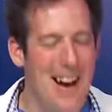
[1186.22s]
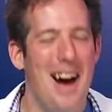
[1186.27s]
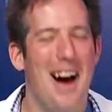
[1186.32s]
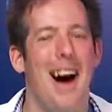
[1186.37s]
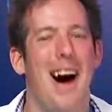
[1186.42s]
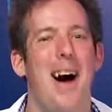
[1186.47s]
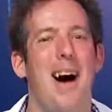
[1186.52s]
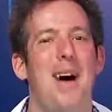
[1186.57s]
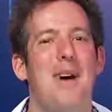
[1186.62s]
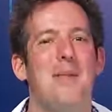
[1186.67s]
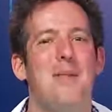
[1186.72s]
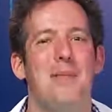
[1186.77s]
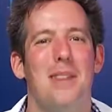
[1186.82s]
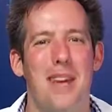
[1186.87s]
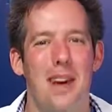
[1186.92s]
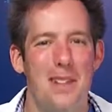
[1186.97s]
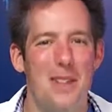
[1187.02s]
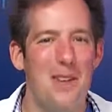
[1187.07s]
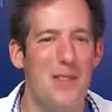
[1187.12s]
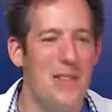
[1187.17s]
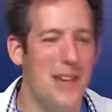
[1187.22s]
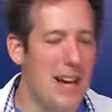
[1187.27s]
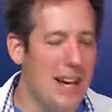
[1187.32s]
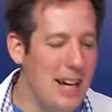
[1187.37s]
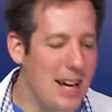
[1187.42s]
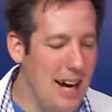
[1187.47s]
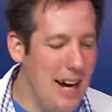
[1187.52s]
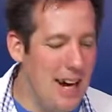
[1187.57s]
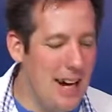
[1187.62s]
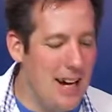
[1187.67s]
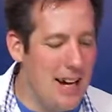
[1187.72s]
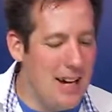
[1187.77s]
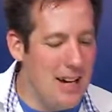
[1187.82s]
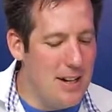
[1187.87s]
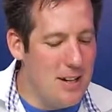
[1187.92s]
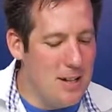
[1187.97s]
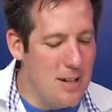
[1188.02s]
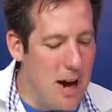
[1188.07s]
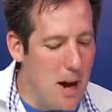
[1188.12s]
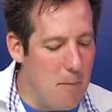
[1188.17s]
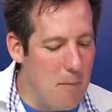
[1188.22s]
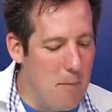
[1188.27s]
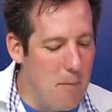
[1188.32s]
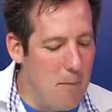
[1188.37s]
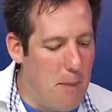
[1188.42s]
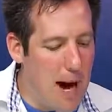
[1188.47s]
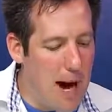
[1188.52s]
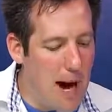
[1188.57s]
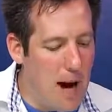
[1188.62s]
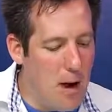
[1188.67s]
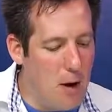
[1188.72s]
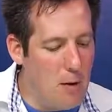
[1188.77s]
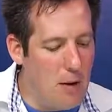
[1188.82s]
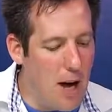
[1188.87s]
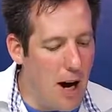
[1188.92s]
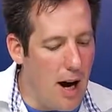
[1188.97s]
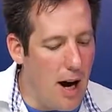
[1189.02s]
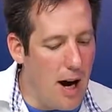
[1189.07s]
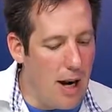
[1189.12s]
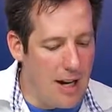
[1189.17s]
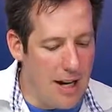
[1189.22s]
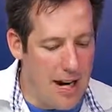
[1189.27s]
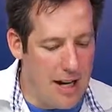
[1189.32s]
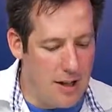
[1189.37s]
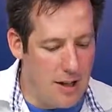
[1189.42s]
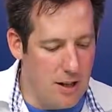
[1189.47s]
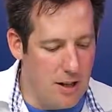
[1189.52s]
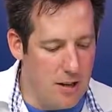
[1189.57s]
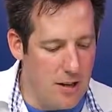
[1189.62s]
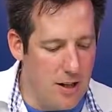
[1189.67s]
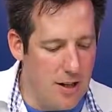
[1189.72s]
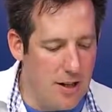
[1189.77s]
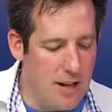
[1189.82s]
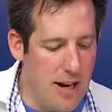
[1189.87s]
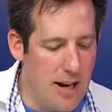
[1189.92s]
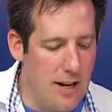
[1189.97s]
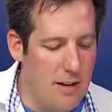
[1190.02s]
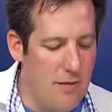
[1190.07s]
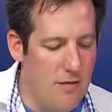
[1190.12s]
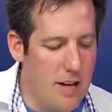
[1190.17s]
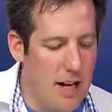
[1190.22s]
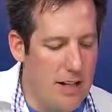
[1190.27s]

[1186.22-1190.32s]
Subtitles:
The other thing is about casing. So let's kind of take